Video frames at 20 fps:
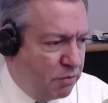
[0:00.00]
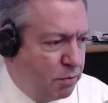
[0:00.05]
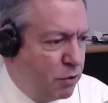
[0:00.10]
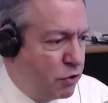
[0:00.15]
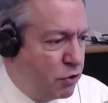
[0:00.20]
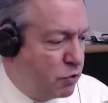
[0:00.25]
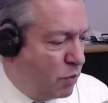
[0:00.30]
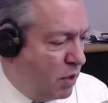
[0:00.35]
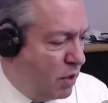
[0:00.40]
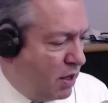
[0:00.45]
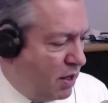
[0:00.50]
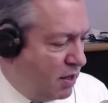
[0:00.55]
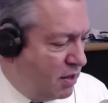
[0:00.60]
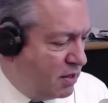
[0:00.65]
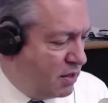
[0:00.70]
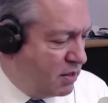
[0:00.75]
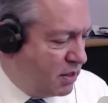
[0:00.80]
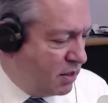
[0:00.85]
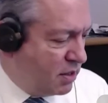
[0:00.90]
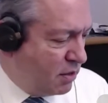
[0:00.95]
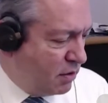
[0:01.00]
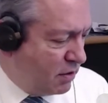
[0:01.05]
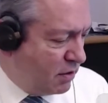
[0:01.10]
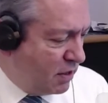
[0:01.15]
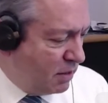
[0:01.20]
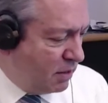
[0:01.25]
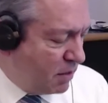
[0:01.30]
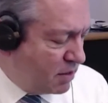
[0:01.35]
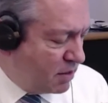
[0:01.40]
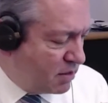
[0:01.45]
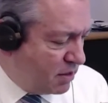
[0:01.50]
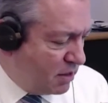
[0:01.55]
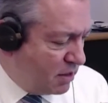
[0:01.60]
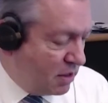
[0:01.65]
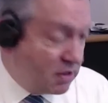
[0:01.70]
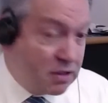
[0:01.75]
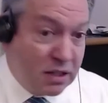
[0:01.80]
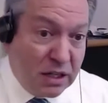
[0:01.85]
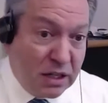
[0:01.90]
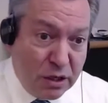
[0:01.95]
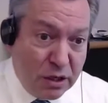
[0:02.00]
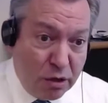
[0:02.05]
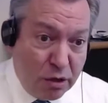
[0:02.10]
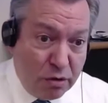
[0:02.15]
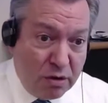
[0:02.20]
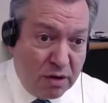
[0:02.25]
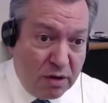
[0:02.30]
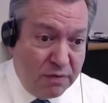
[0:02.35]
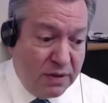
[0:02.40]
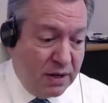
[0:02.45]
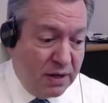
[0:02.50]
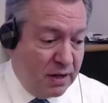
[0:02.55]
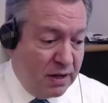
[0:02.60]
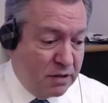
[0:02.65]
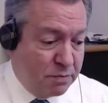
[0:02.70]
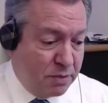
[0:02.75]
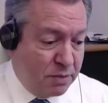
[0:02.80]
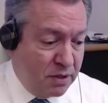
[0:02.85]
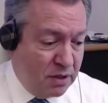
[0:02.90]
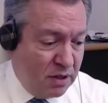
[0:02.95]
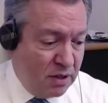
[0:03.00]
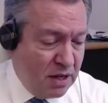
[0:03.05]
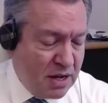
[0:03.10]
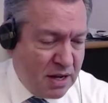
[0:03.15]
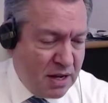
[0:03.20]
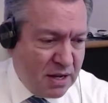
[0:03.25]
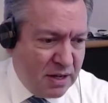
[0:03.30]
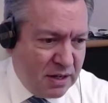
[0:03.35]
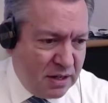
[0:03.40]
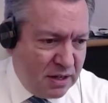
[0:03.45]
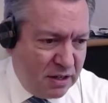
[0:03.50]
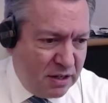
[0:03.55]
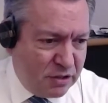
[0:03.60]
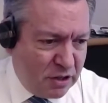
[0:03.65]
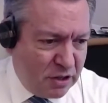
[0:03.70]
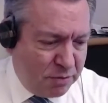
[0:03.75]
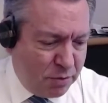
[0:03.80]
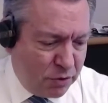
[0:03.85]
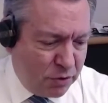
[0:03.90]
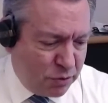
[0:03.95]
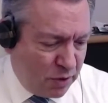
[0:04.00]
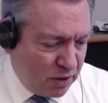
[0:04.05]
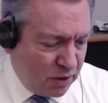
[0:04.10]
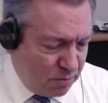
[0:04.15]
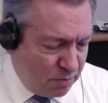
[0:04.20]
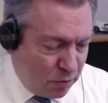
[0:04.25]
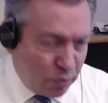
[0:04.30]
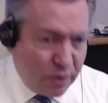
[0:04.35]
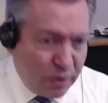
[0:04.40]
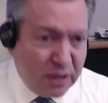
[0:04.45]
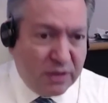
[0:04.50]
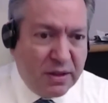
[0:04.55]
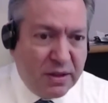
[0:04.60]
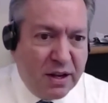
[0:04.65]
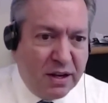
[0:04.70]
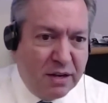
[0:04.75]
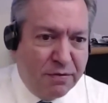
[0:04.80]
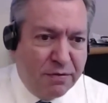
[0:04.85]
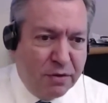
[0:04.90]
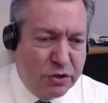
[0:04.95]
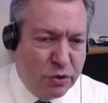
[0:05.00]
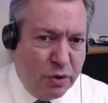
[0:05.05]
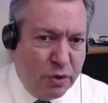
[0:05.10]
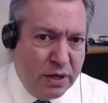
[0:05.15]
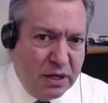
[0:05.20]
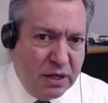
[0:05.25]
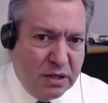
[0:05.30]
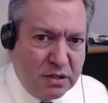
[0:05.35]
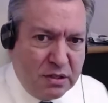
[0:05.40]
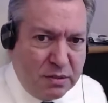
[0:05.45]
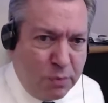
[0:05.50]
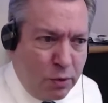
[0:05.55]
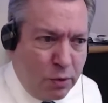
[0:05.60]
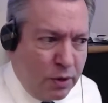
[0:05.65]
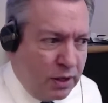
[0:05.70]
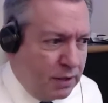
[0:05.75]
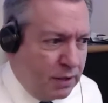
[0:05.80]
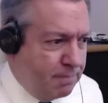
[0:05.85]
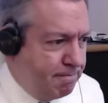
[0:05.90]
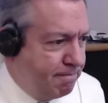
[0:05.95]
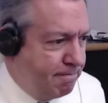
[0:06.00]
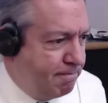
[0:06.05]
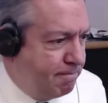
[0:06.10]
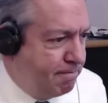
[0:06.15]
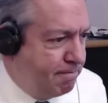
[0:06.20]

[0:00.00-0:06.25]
Jeff Bourgeois is here, the president and CEO of the hospital. Jeff Bourgeois, good morning. Thank you for joining us this morning.